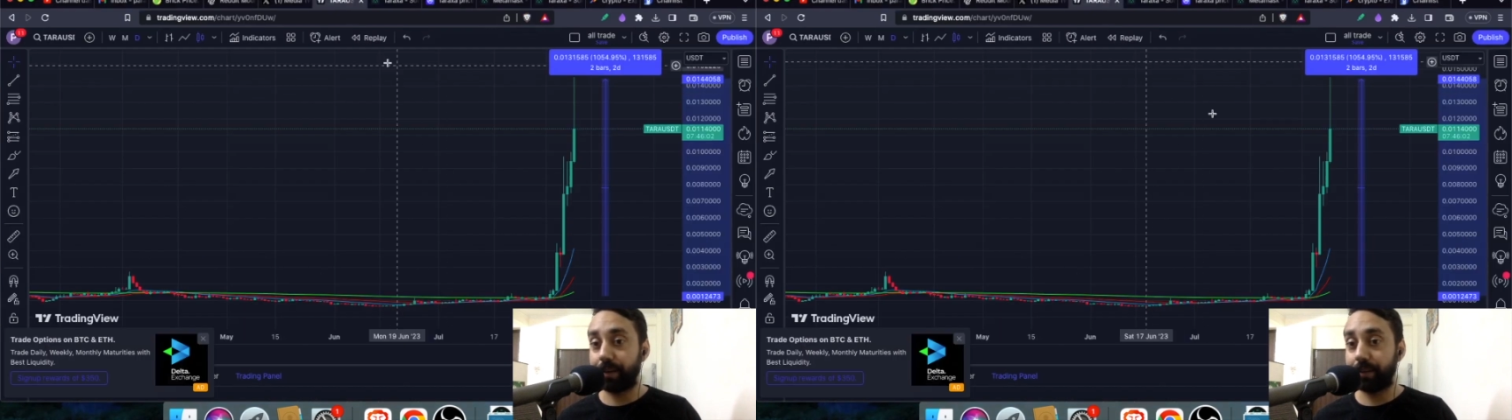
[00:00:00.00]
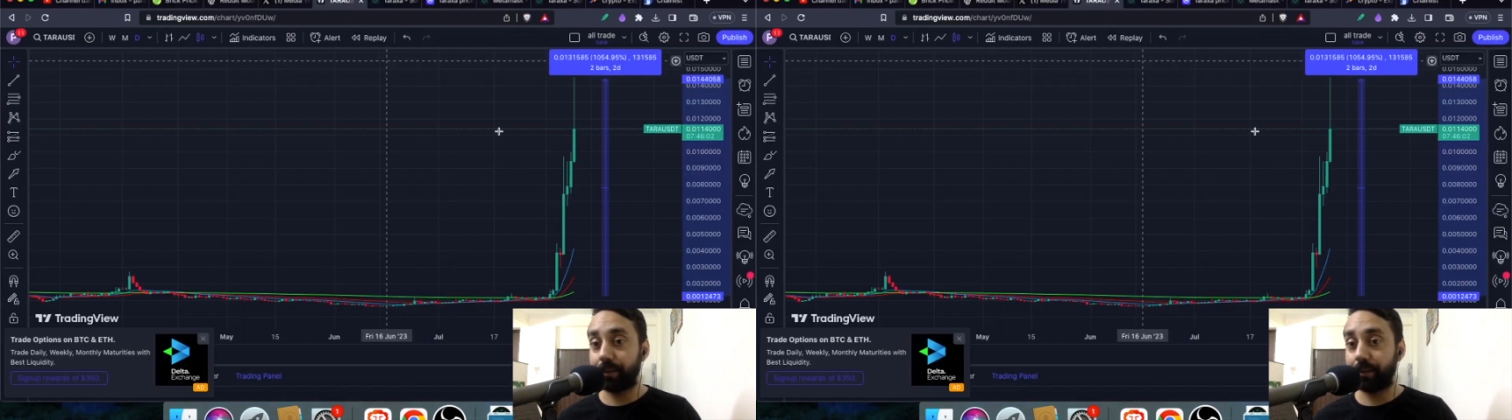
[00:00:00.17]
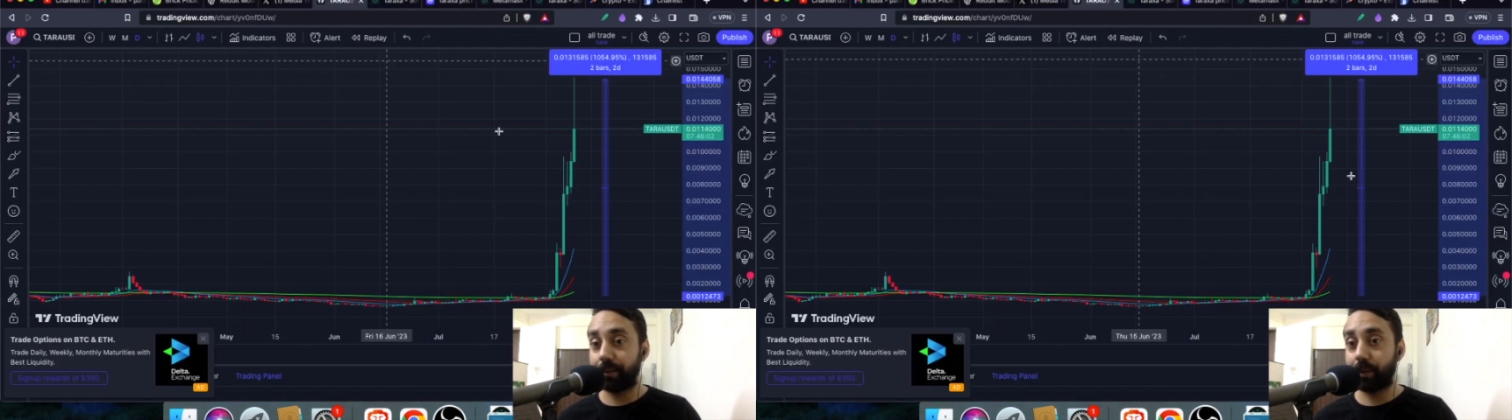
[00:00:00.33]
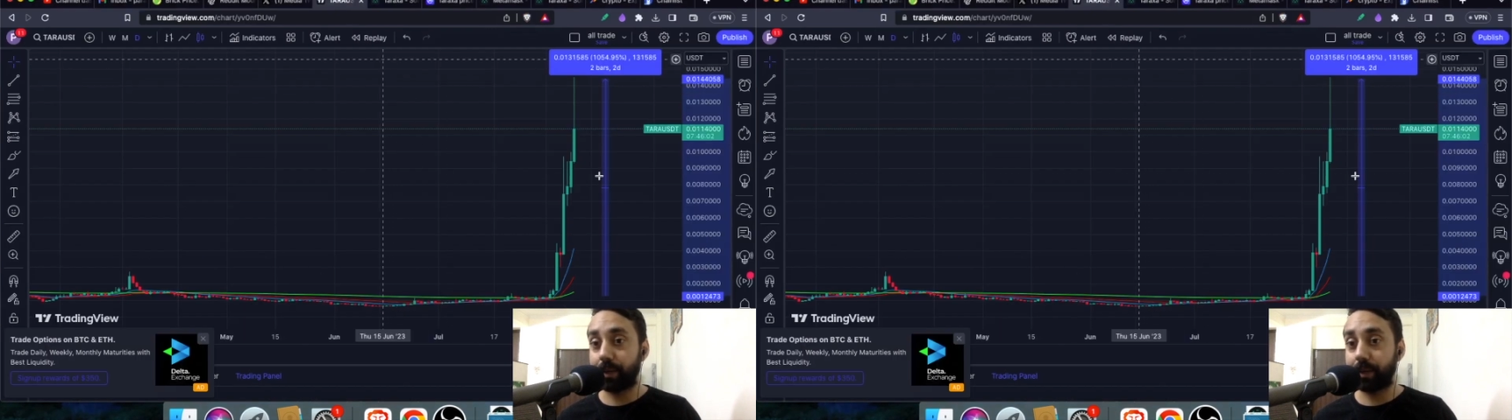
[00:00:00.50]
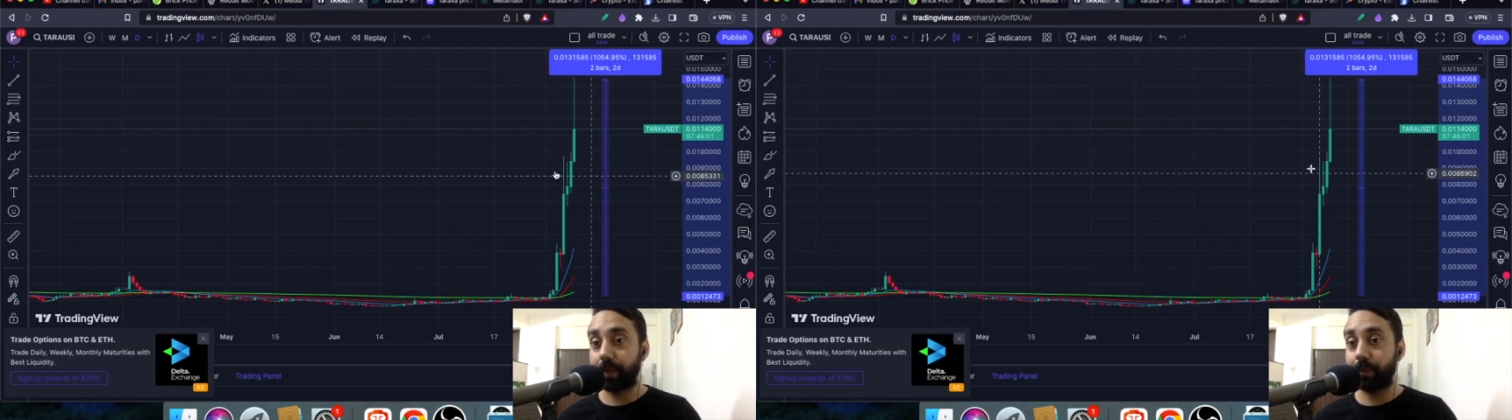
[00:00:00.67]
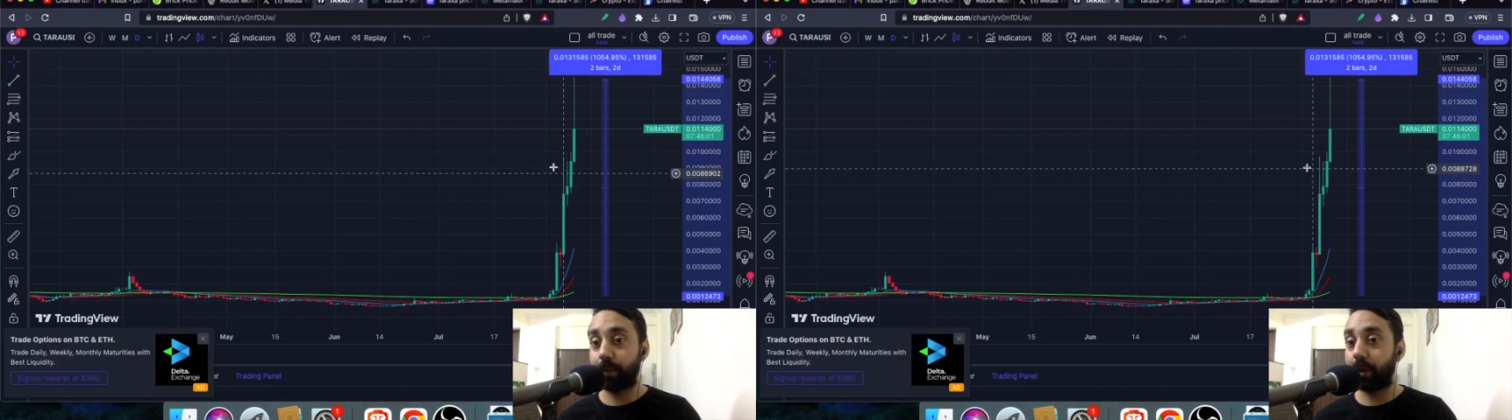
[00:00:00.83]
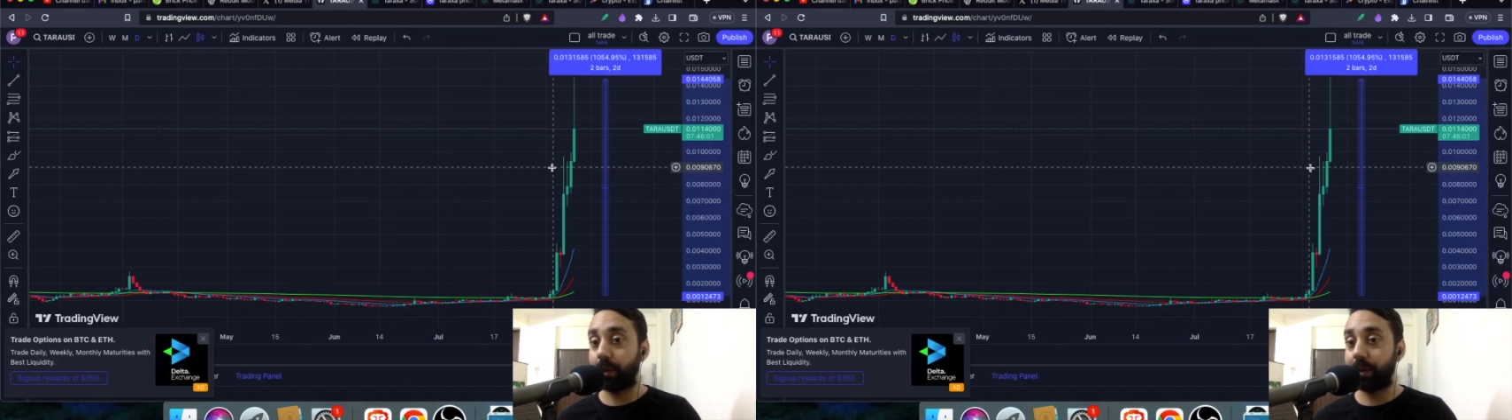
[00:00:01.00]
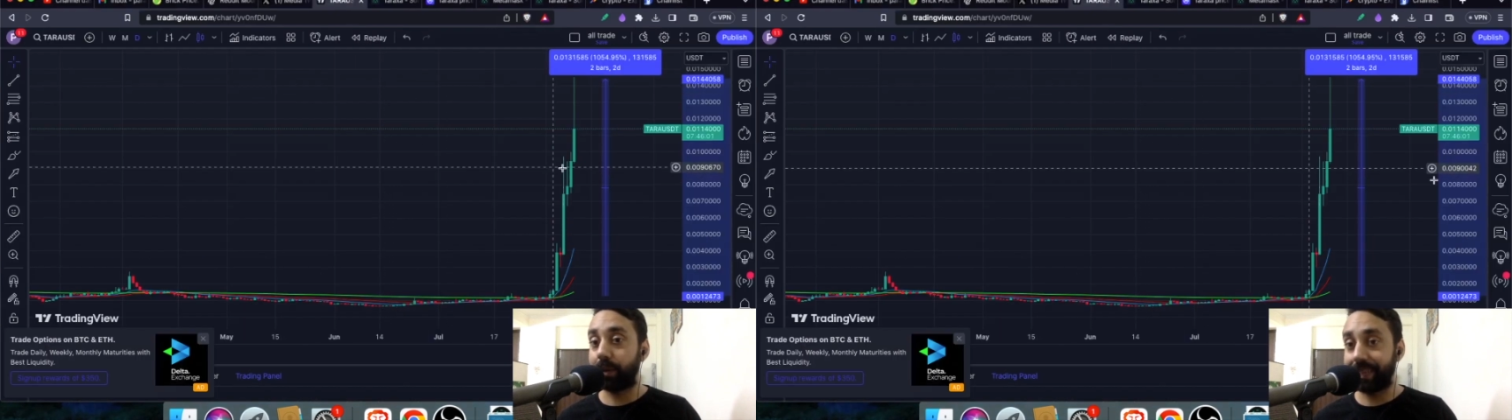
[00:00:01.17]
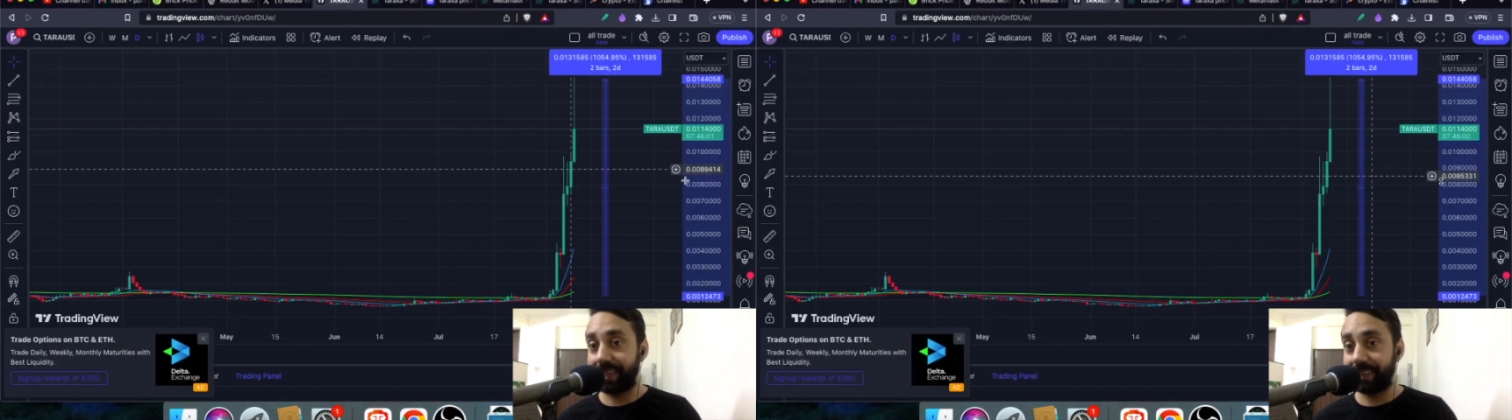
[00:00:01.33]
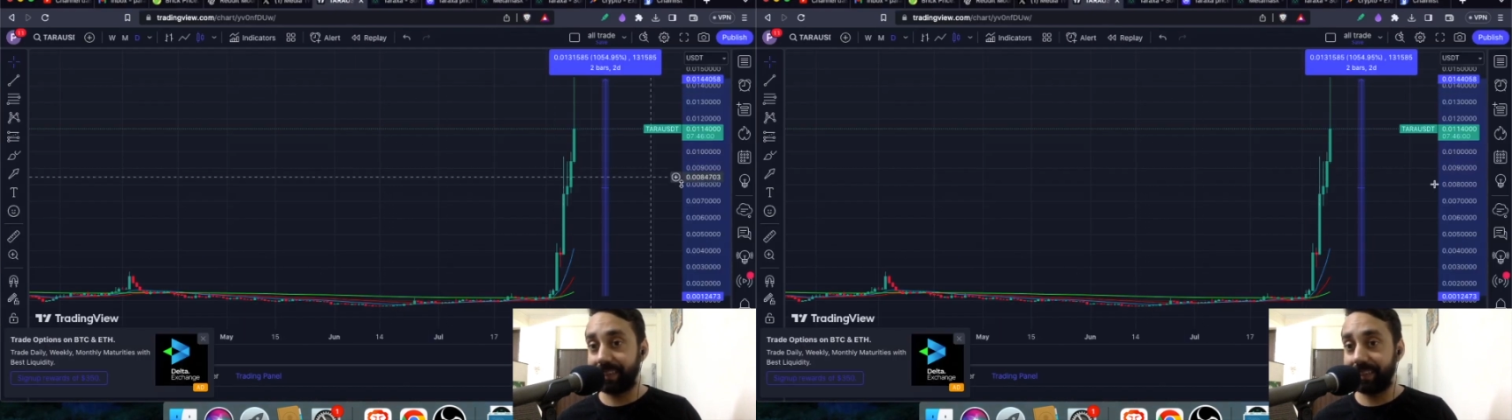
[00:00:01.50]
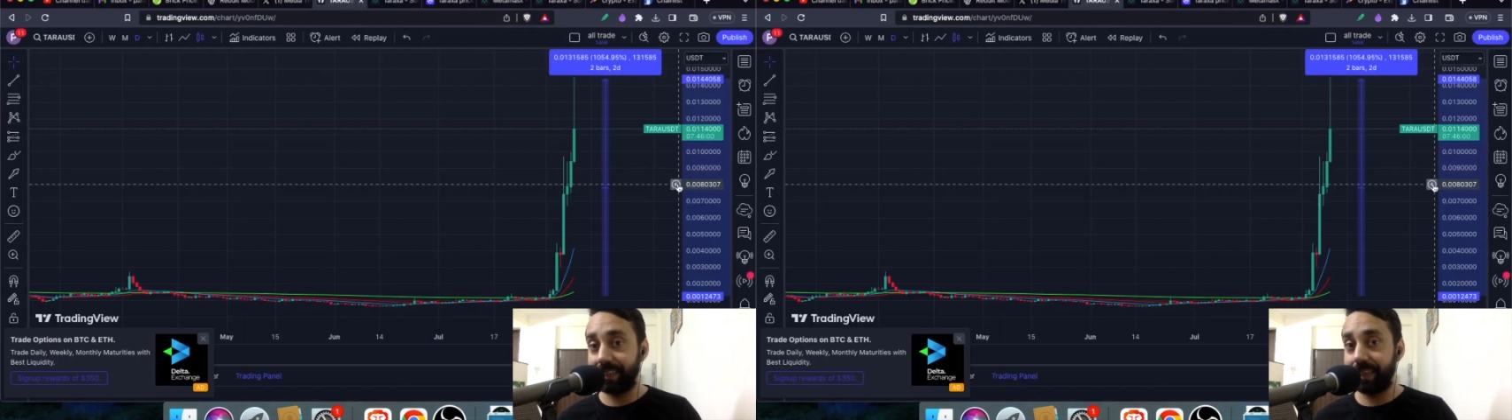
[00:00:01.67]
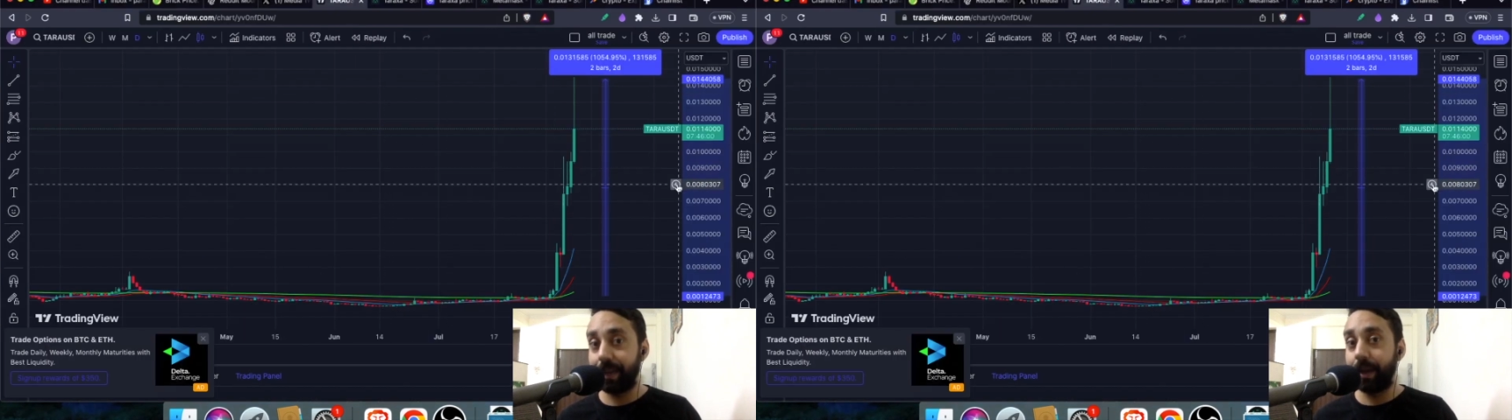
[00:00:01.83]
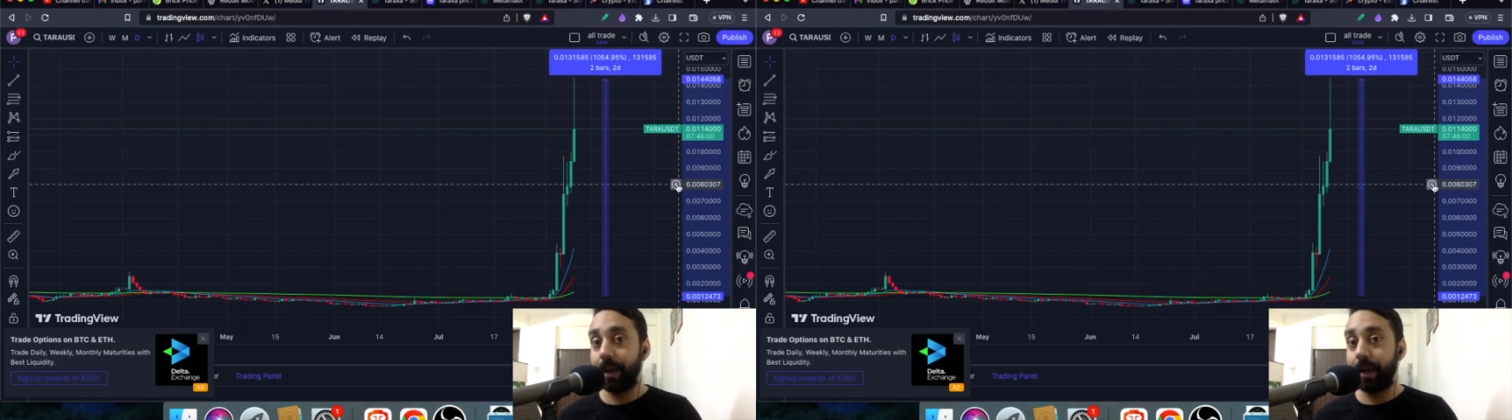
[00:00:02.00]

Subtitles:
This token has gone crazy.